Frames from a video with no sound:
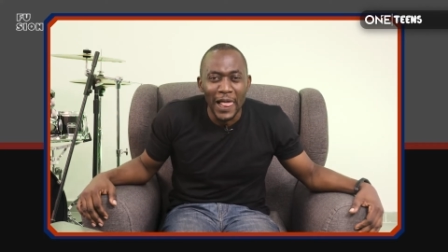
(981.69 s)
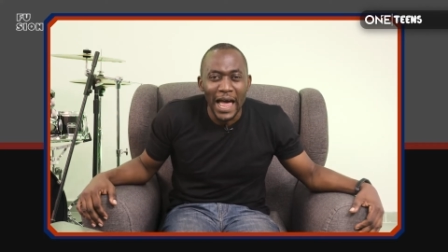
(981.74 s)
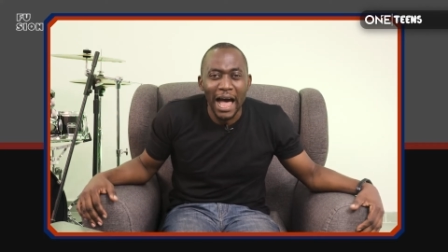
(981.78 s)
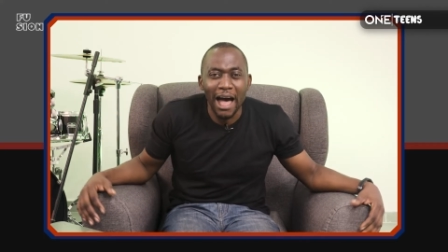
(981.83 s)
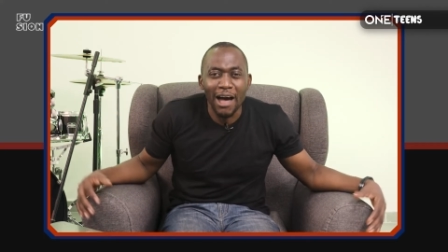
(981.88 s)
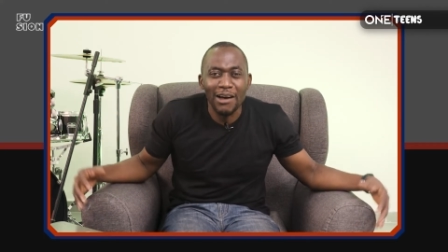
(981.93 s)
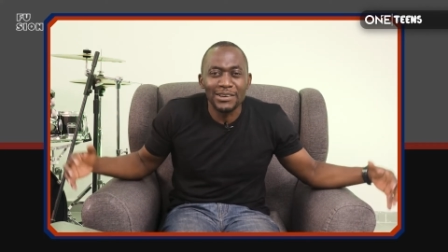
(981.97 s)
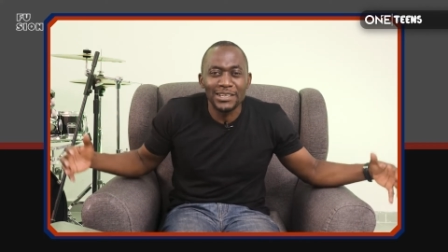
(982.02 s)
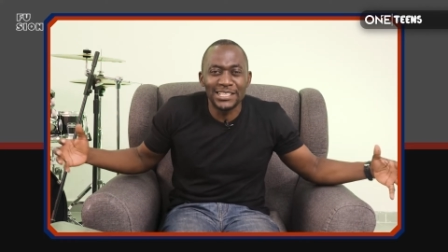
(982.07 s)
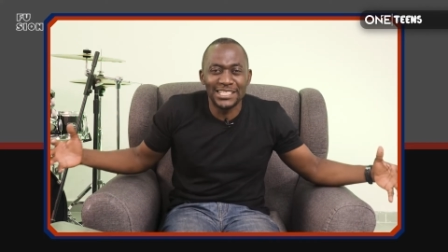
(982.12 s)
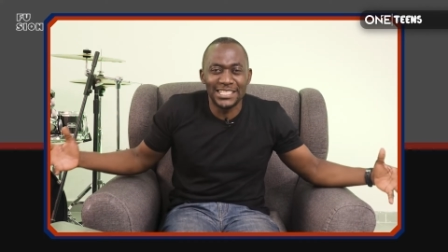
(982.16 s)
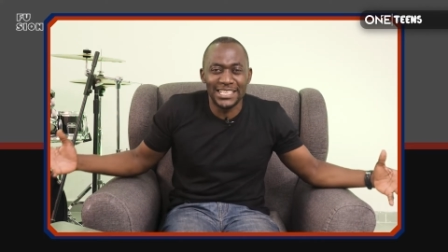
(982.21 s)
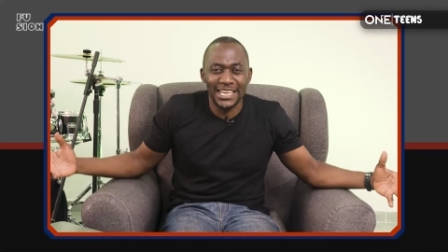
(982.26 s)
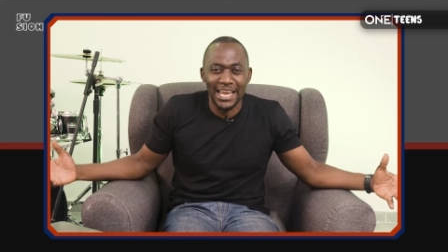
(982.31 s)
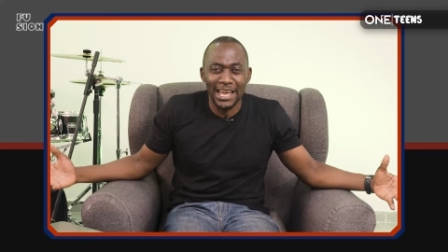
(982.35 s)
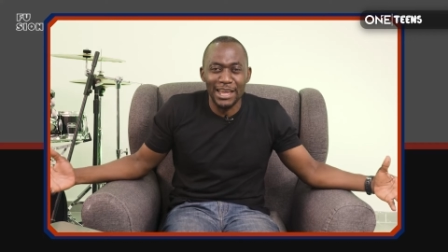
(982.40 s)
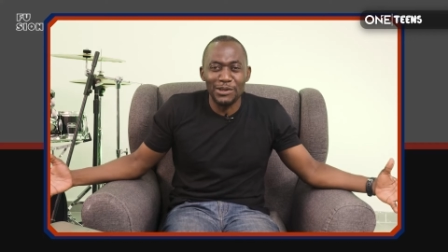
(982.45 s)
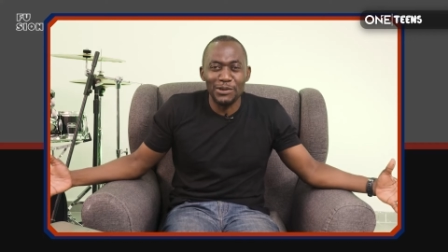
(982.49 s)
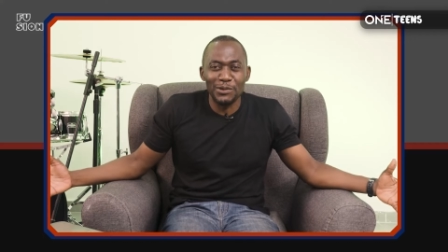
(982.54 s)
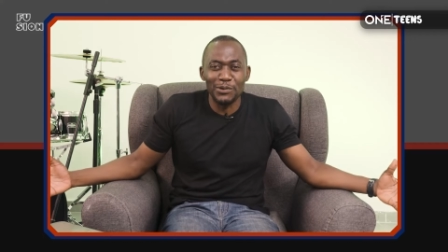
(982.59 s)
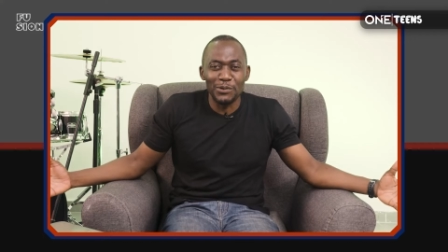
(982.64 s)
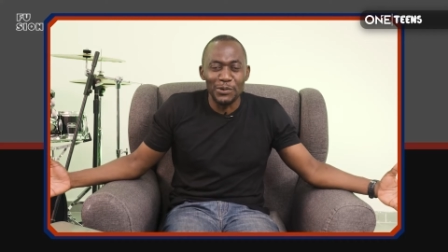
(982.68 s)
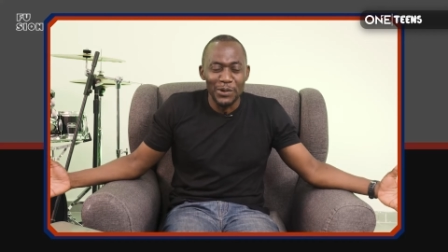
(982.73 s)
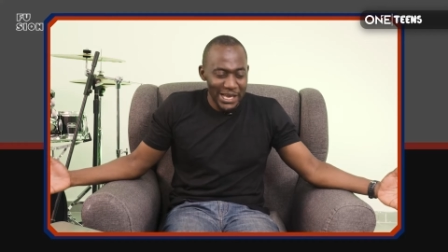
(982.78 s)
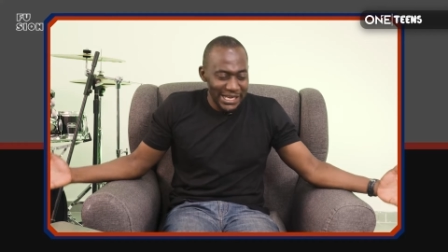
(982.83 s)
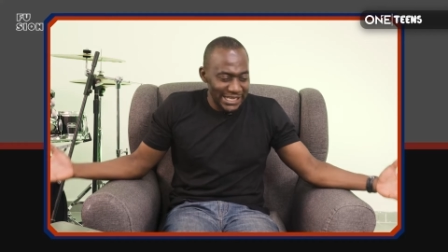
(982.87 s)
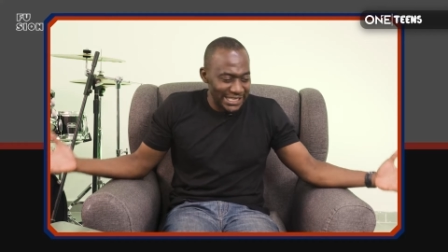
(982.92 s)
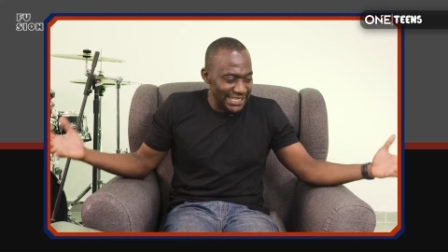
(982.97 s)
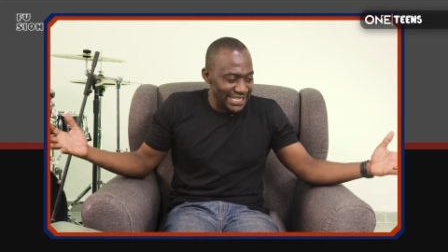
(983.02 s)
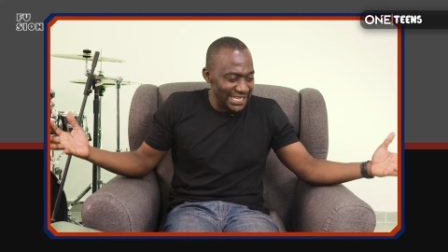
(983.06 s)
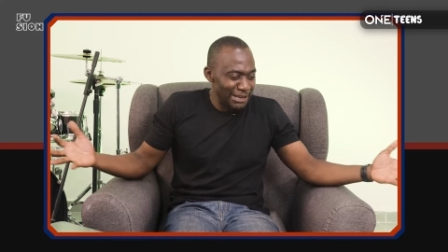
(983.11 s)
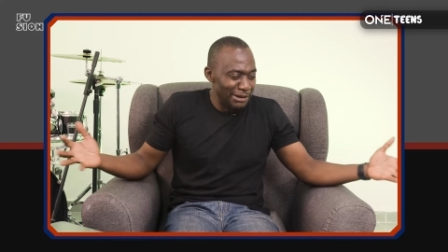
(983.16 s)
How dare you
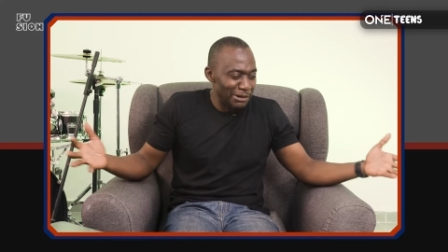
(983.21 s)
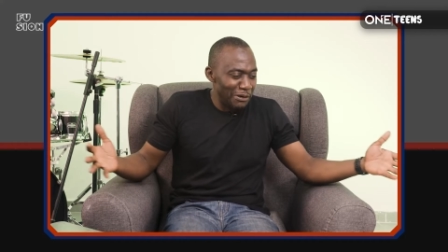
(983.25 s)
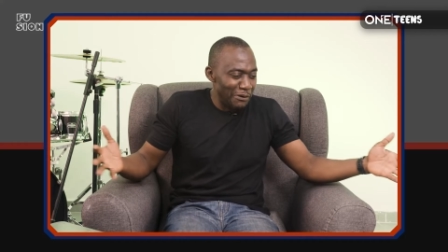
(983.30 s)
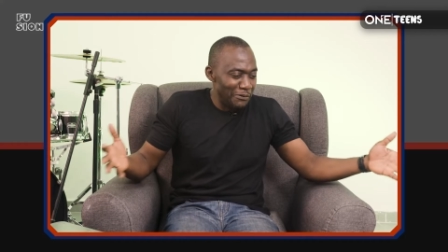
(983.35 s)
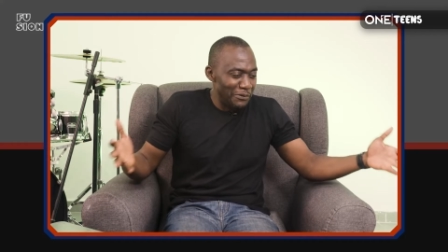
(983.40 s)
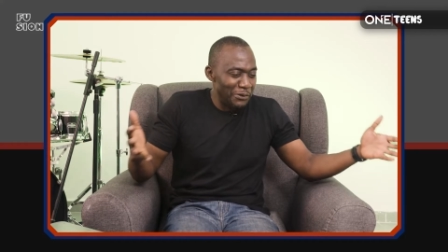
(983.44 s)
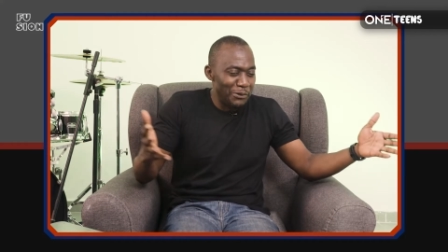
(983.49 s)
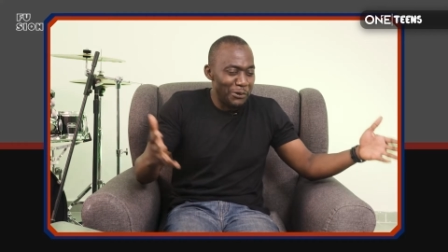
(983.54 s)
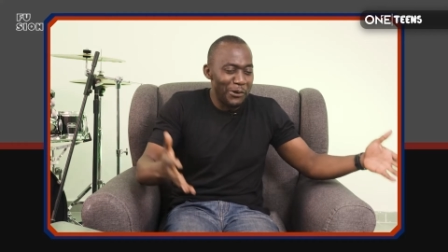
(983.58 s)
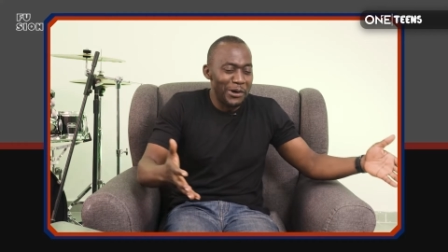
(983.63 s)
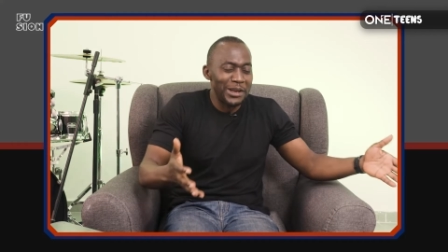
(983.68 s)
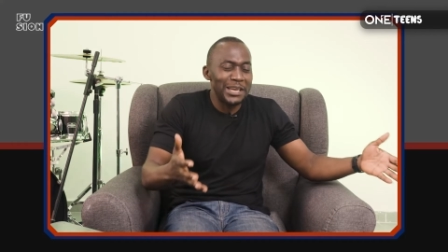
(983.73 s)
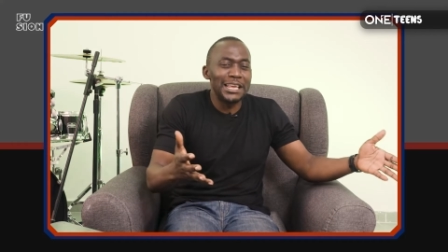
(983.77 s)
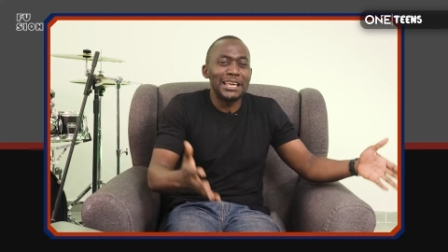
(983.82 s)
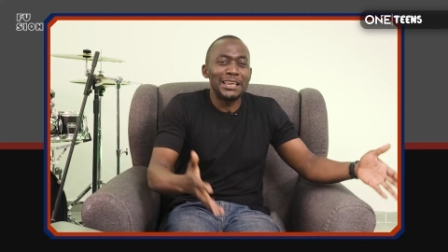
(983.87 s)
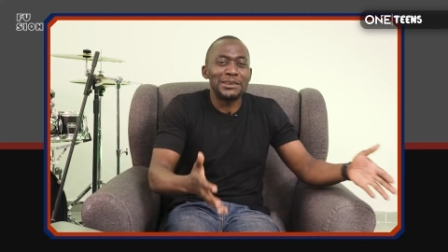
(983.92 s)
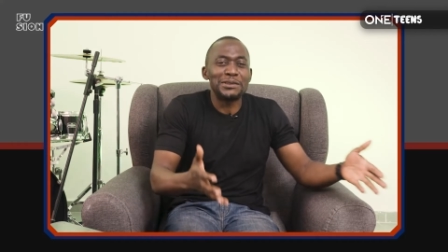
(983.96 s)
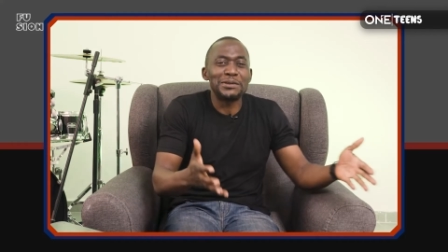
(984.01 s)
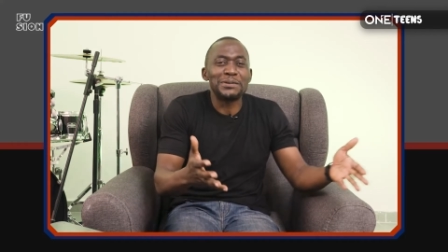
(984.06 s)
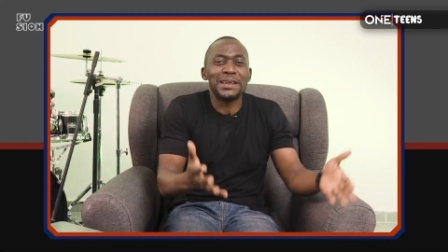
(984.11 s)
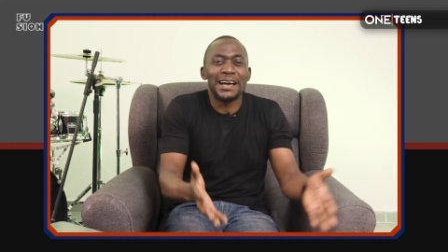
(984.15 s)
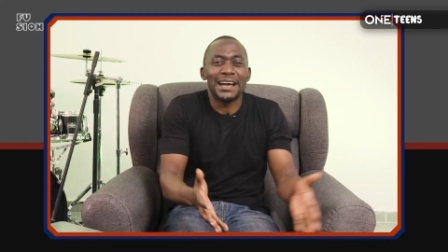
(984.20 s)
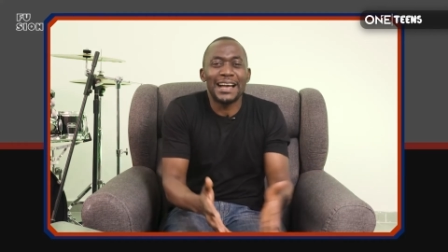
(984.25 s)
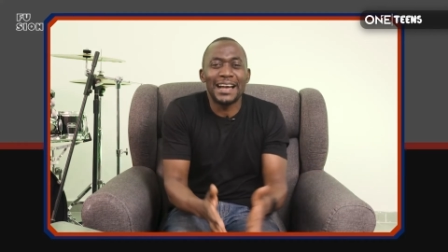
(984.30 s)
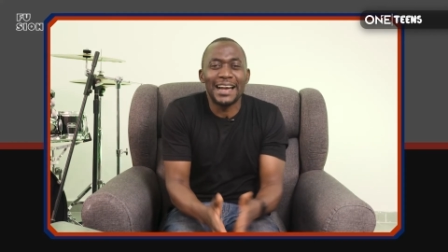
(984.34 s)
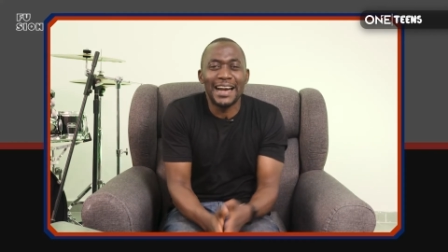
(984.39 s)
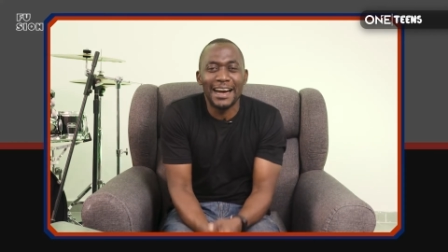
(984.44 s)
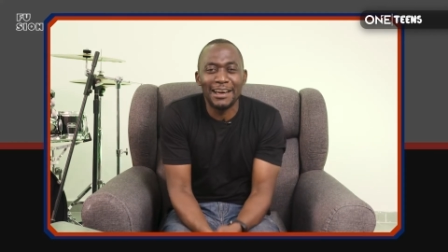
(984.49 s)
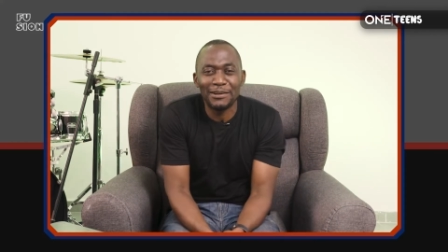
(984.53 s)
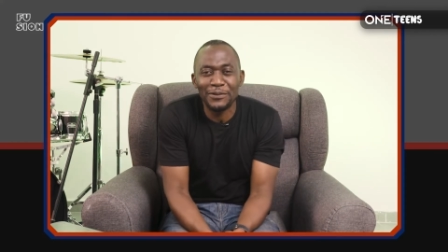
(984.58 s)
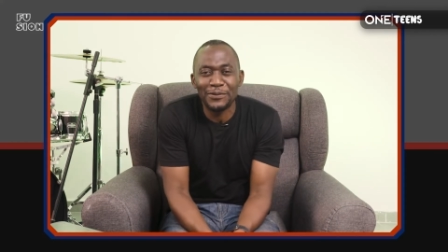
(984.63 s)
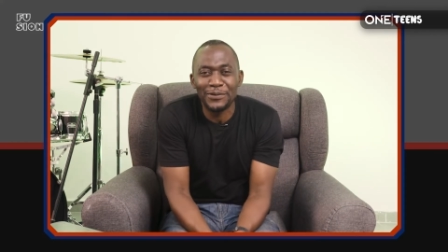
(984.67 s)
think of going into that
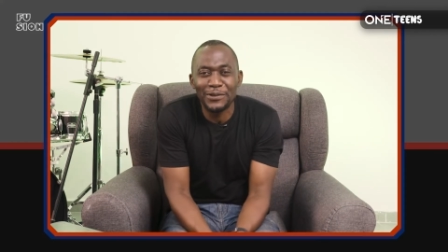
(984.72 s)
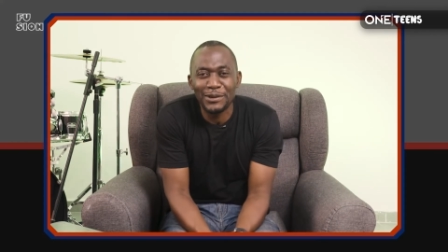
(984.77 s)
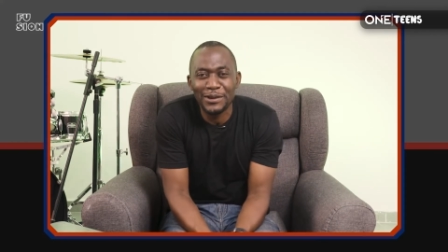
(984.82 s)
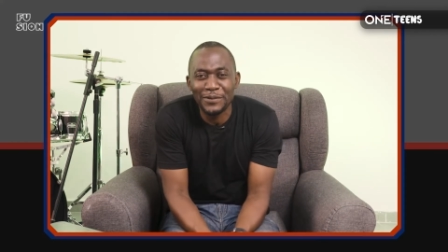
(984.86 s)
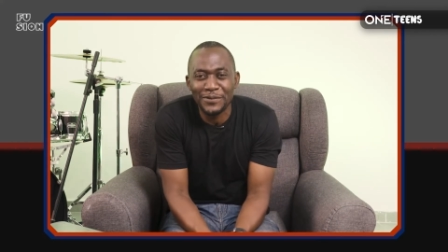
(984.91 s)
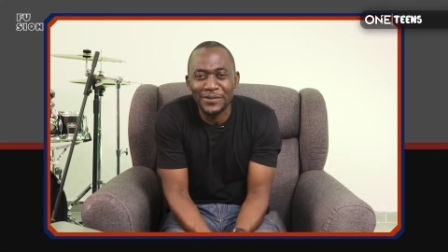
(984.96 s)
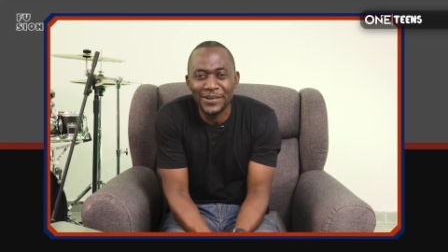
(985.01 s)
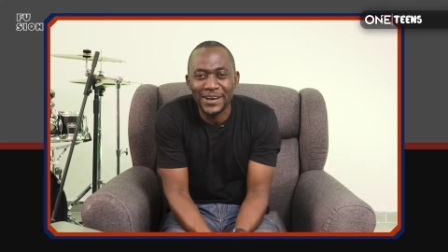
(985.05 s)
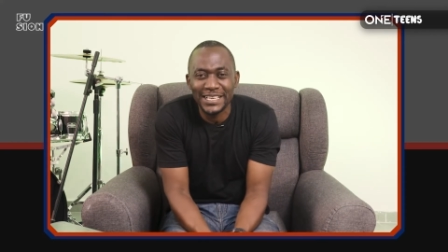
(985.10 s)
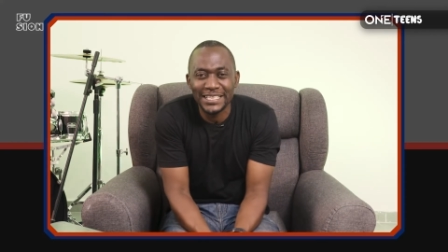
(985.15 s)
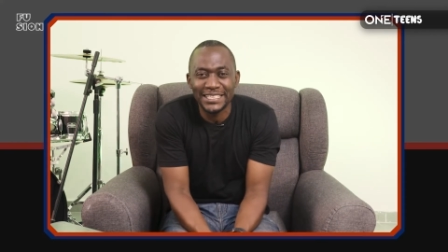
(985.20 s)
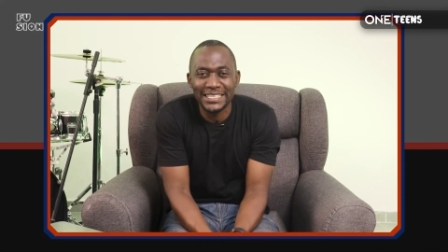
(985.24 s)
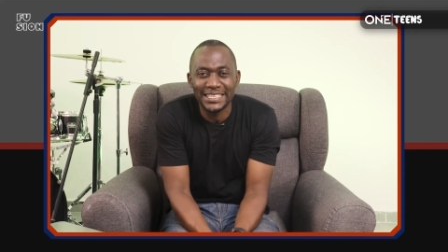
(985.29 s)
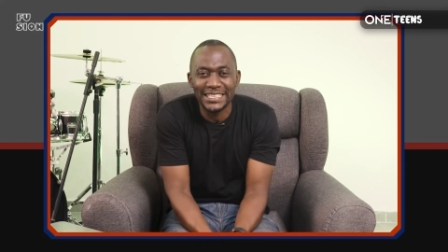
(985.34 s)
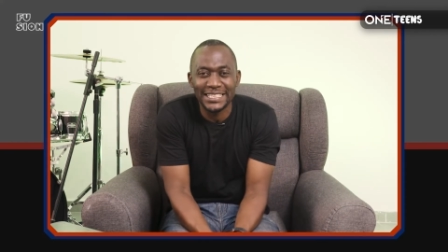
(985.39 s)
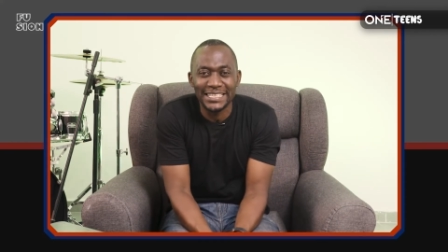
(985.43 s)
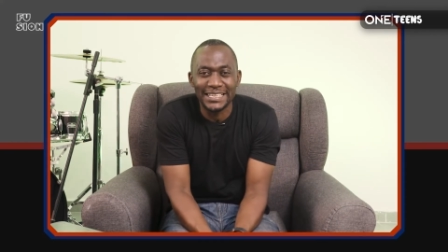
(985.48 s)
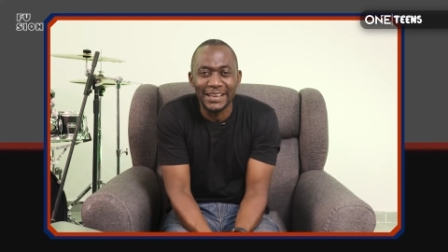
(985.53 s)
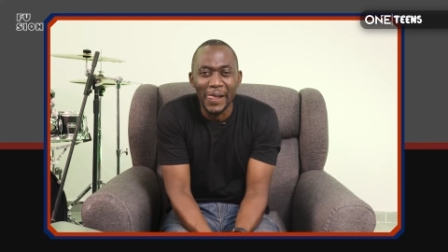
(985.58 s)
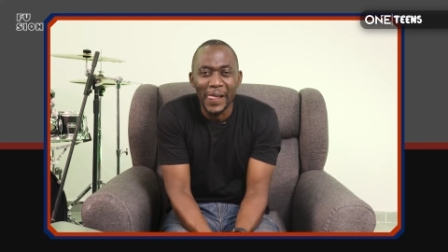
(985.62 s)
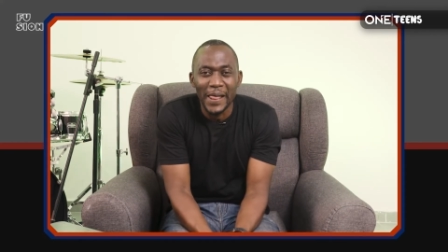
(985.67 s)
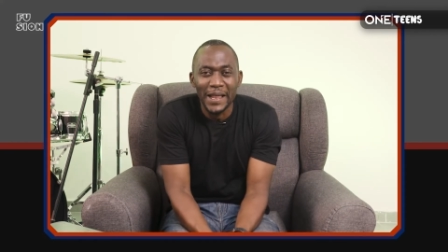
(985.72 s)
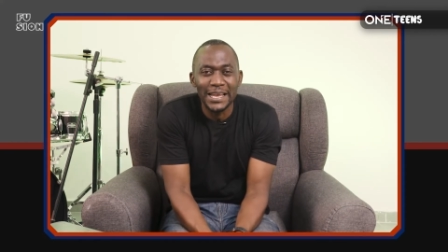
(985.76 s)
kind of university?